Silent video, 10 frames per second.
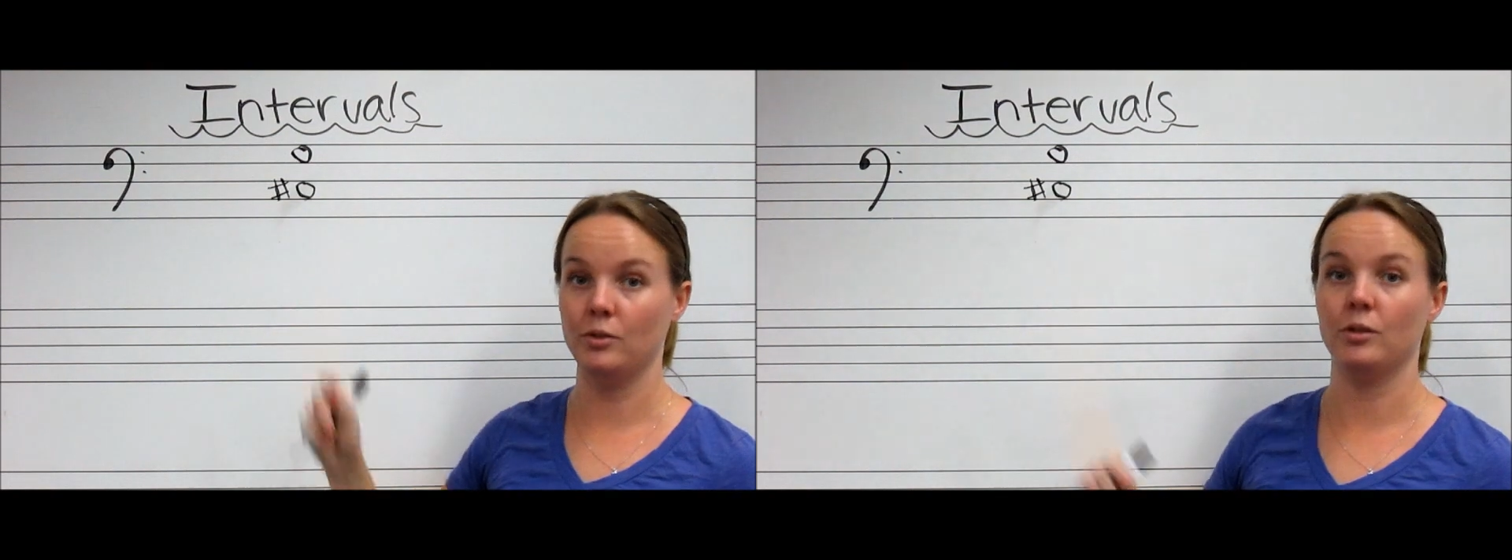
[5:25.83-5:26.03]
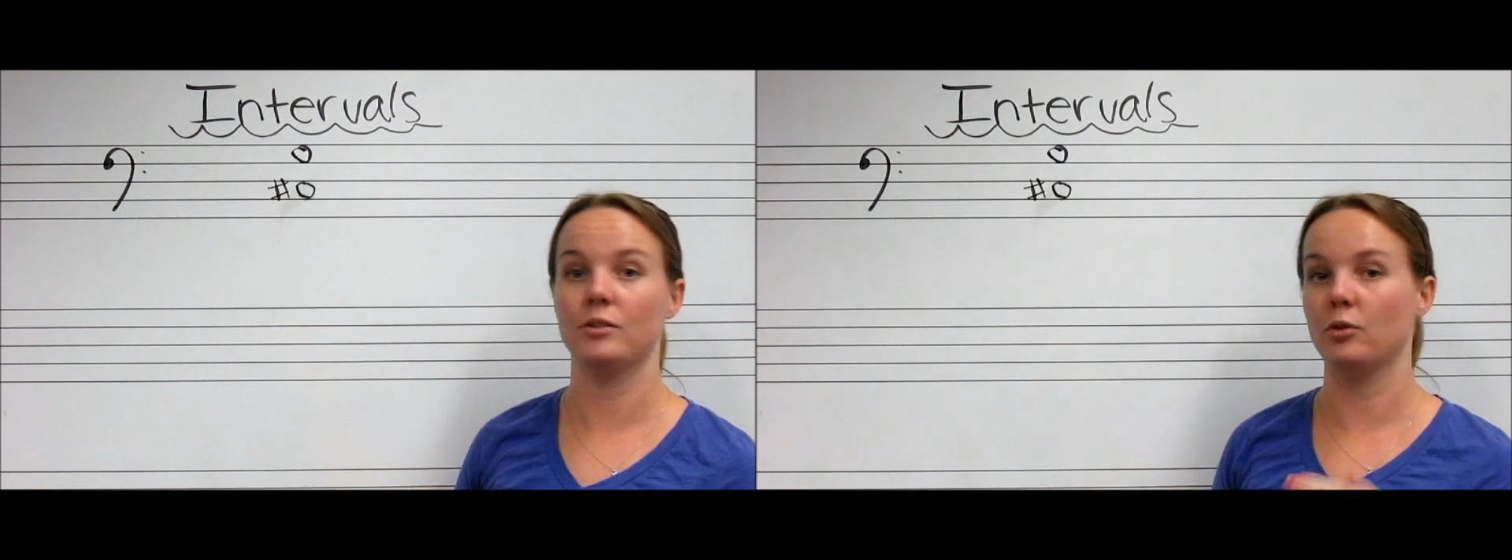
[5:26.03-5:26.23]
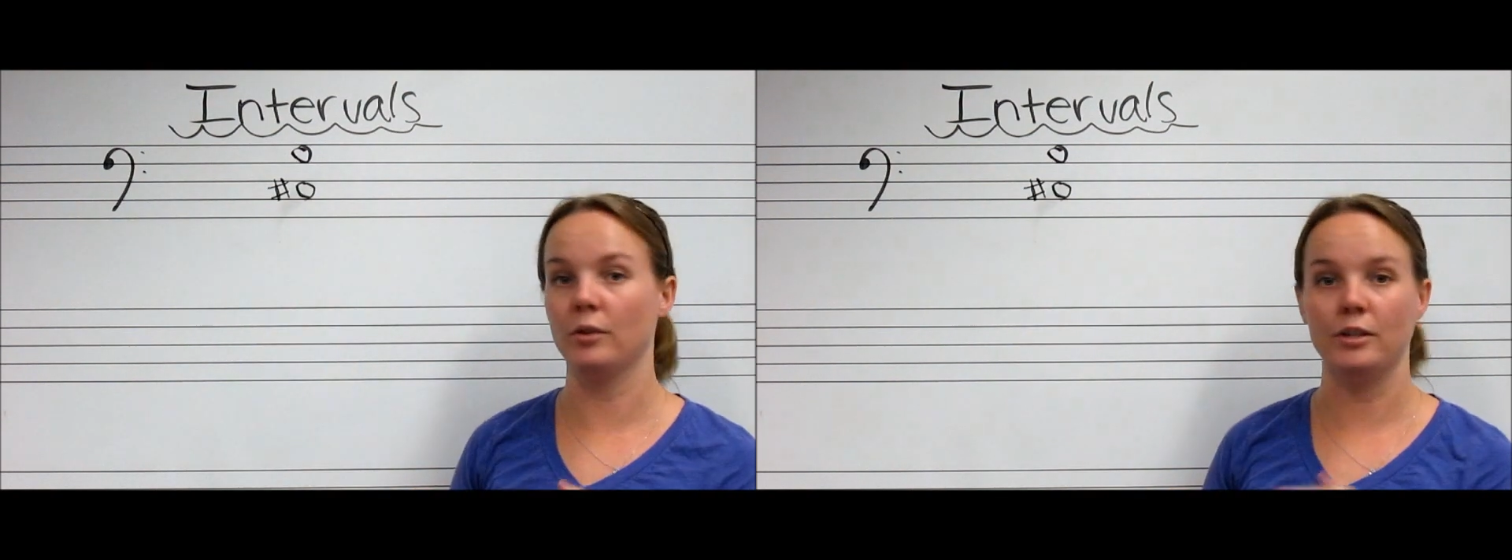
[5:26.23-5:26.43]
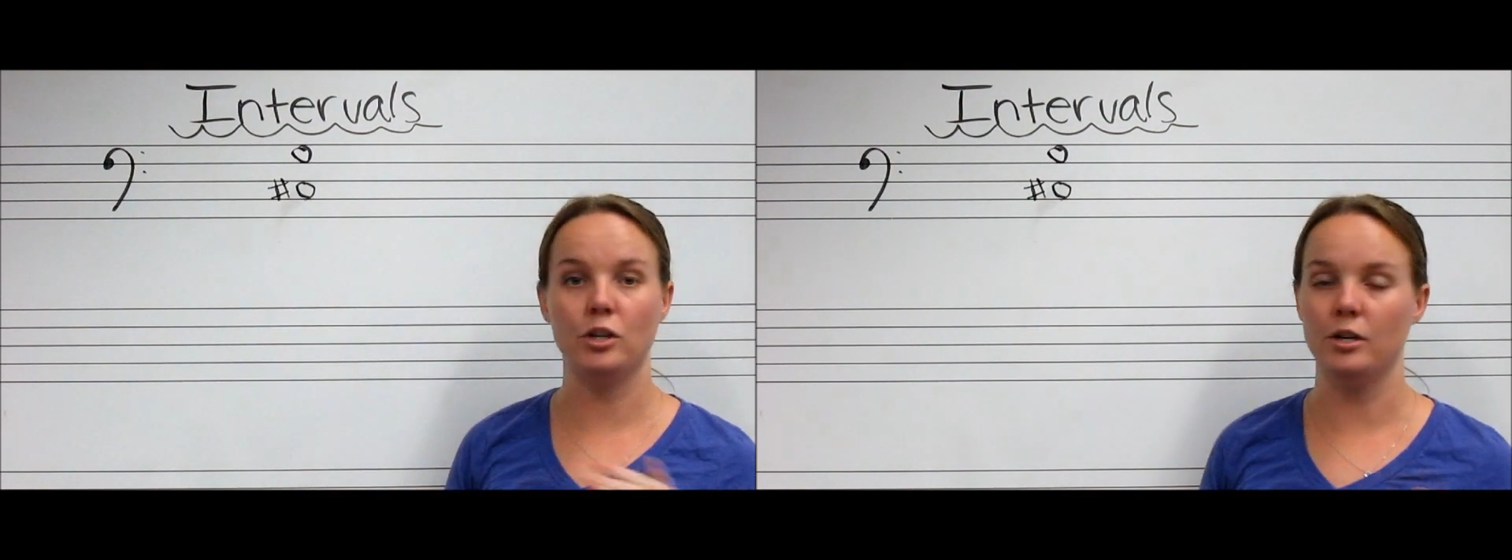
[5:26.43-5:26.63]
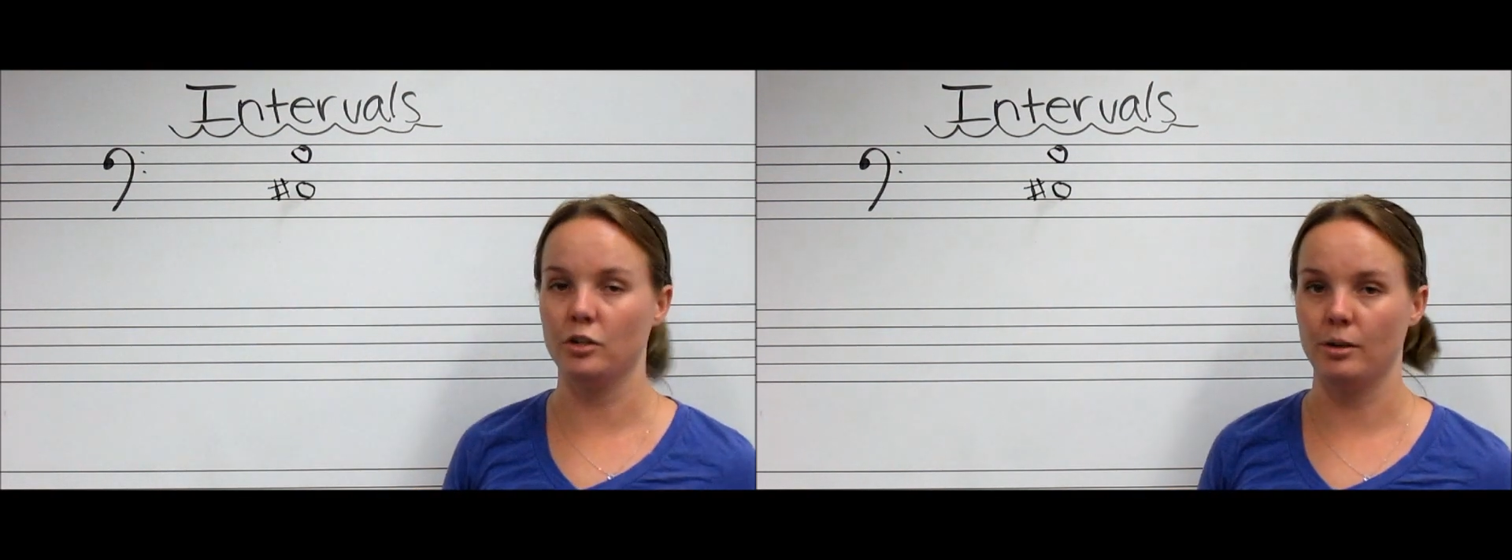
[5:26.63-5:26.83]
it's only
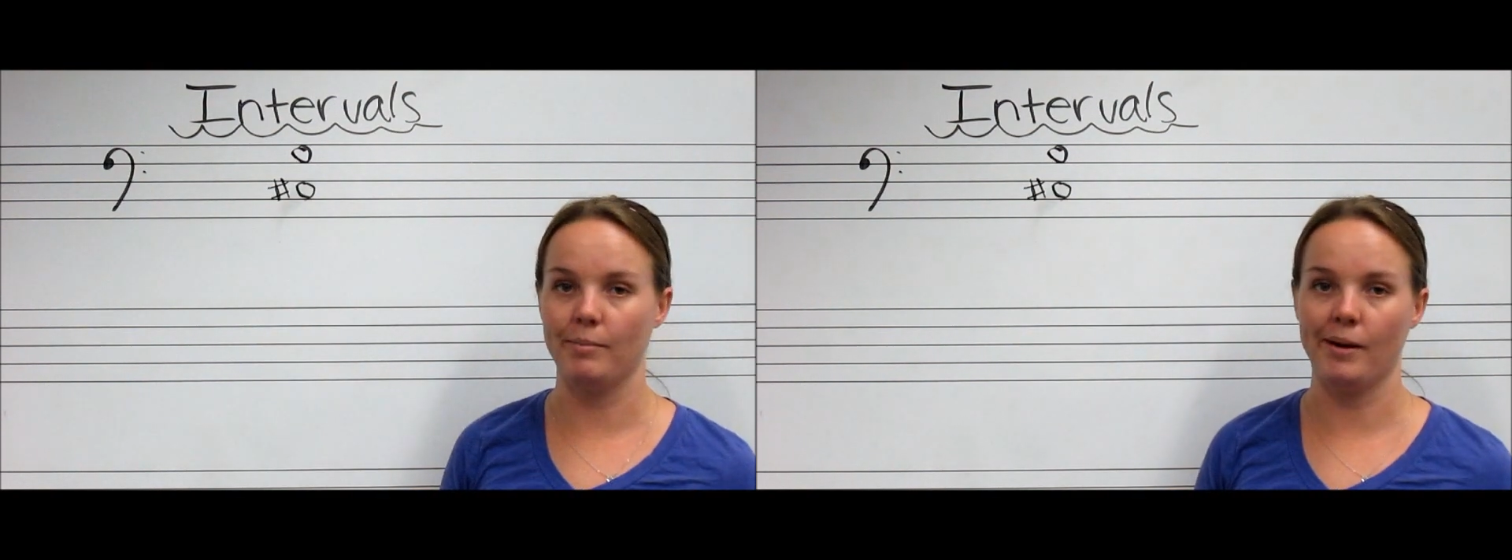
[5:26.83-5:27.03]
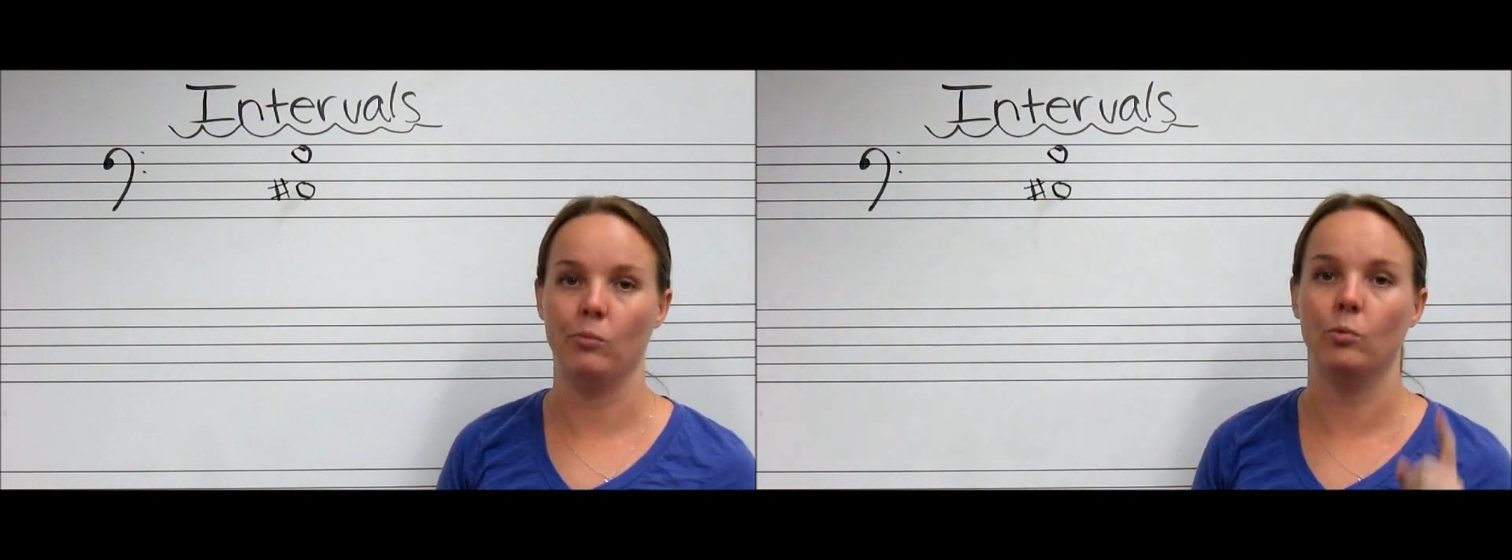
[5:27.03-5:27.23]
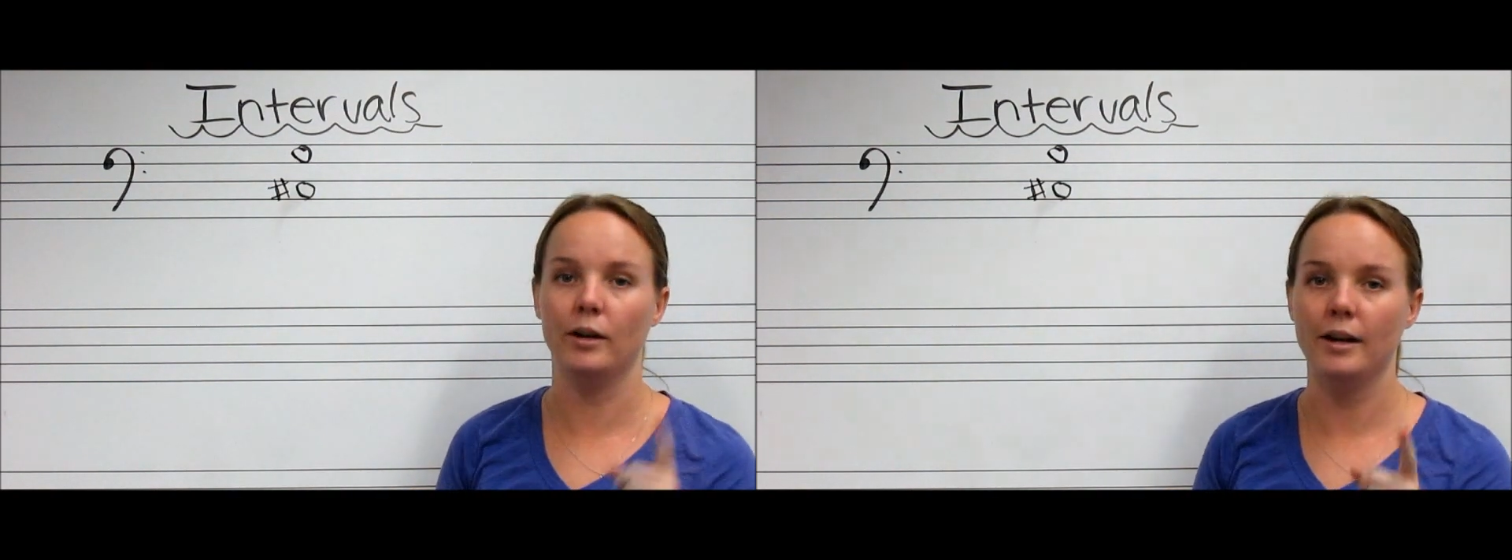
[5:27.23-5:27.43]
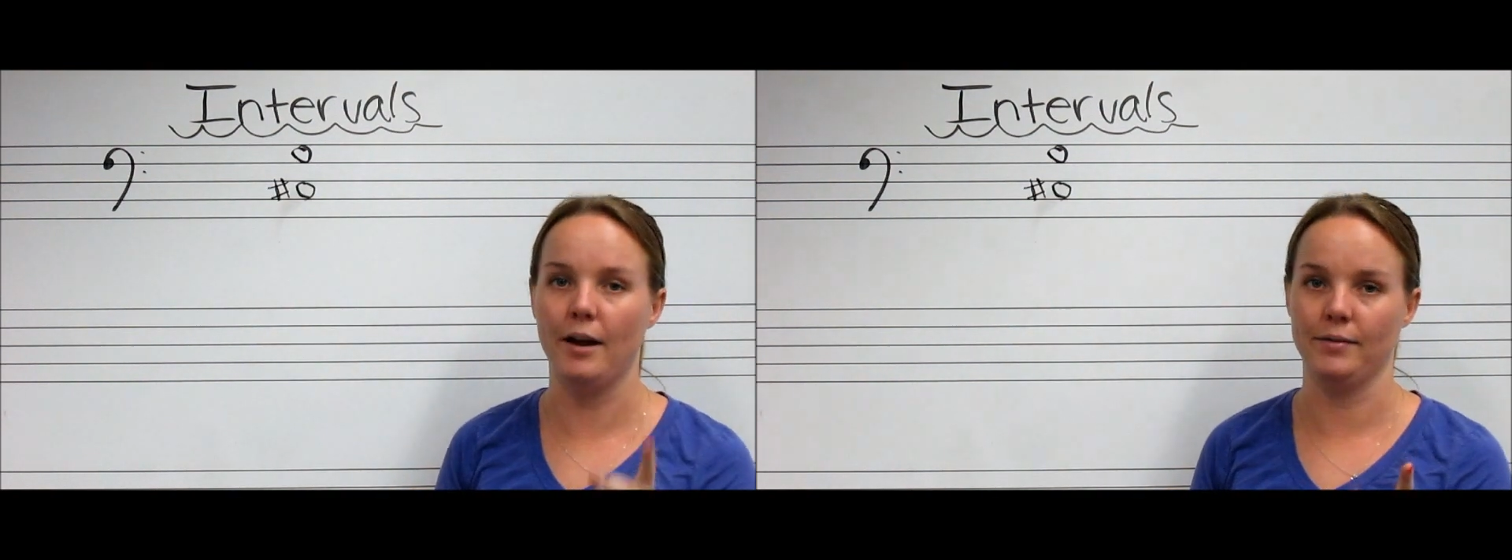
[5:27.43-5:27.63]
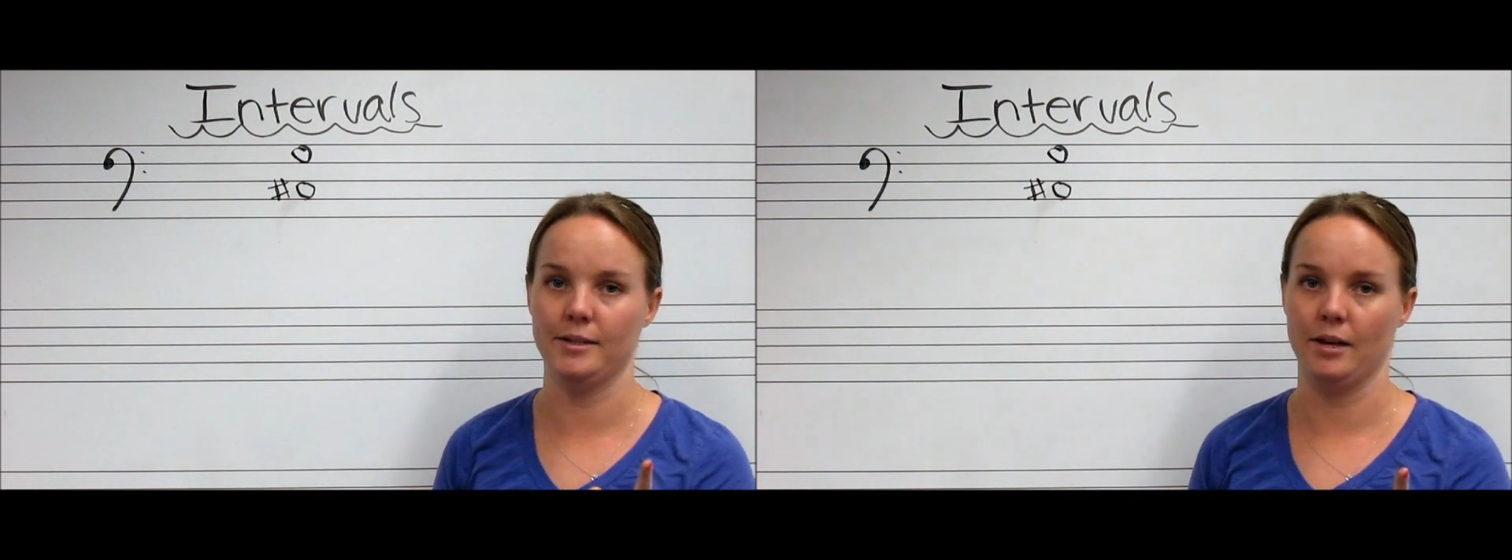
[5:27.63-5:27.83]
changing by one
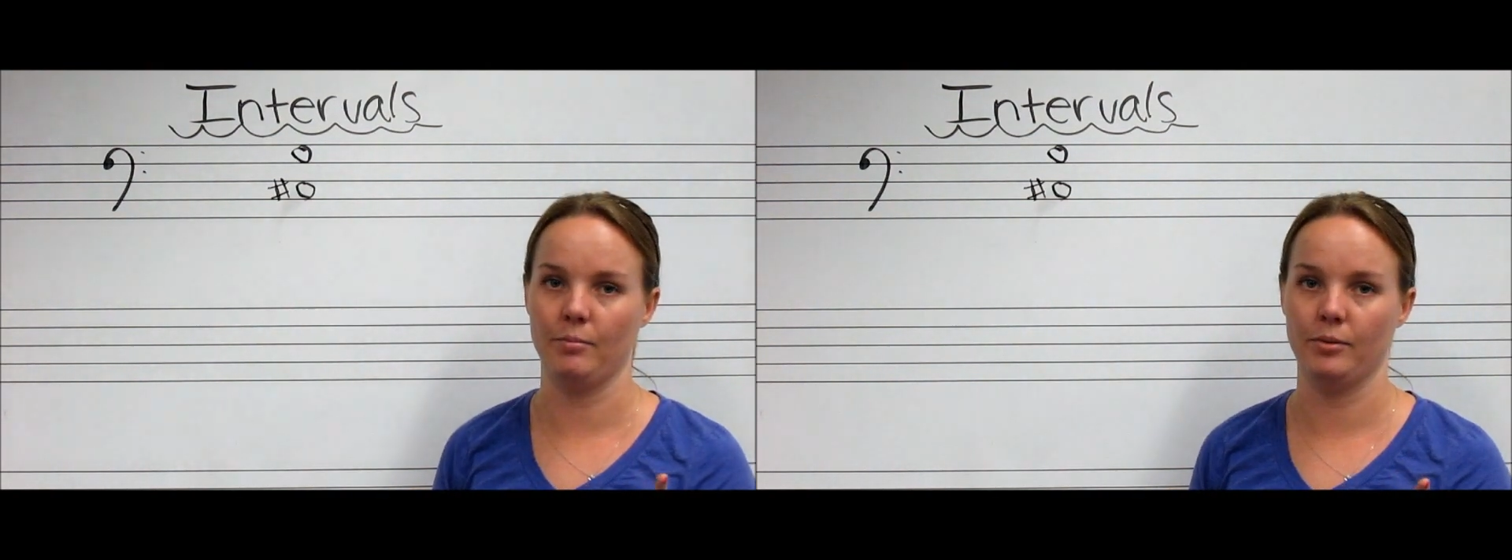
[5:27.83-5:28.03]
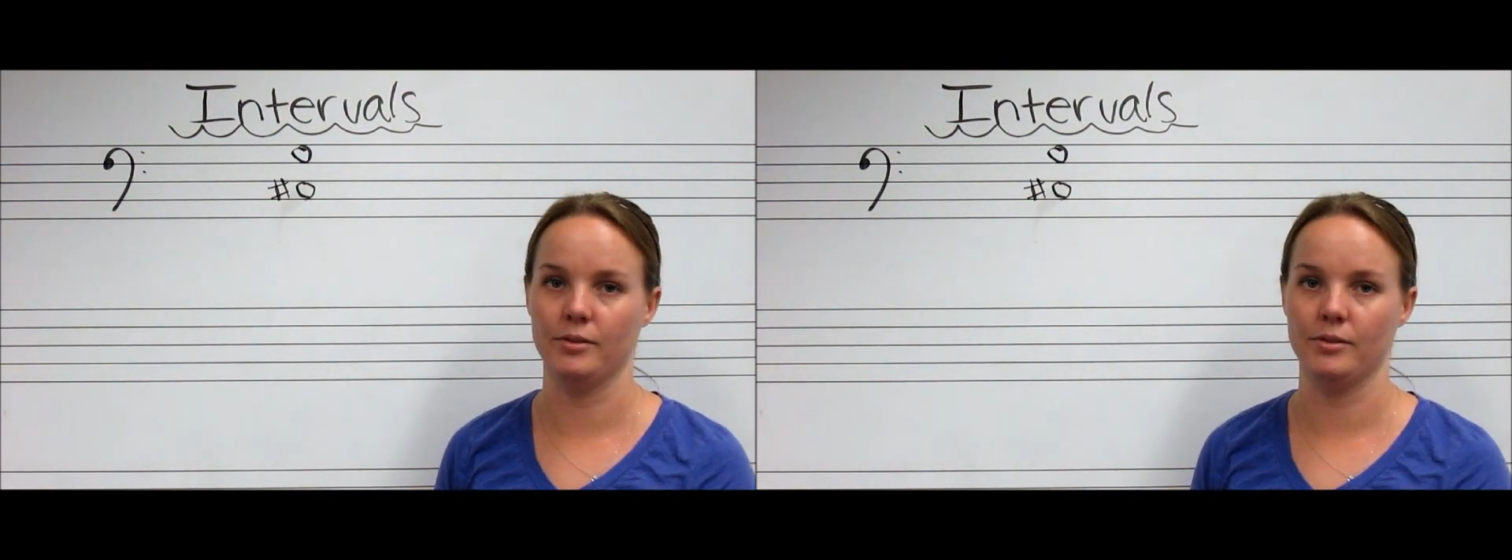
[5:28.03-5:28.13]
half step.